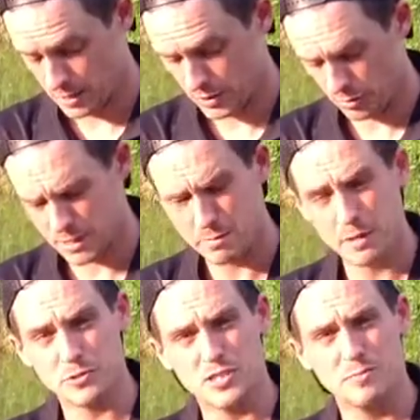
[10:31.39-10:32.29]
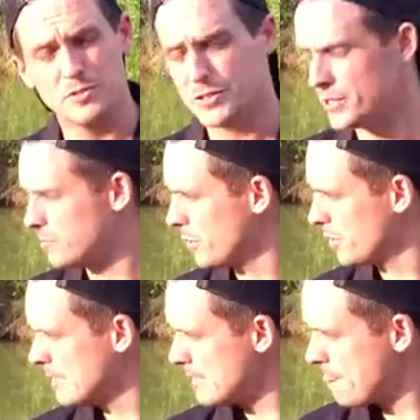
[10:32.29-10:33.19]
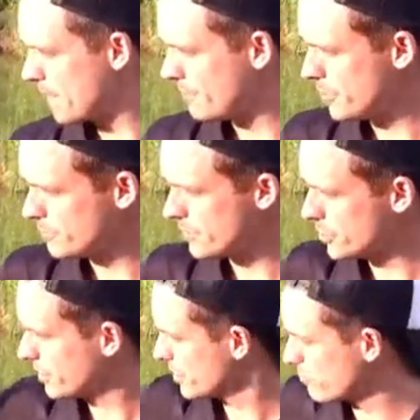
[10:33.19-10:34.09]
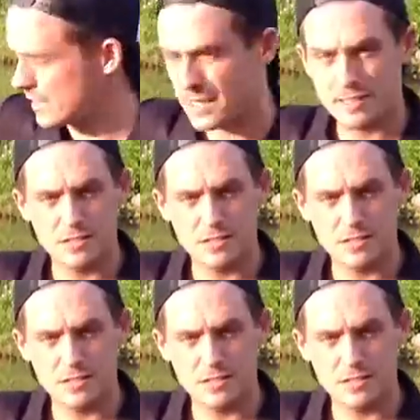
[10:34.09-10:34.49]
Not many people seem to do it, but if you were fishing a straight lead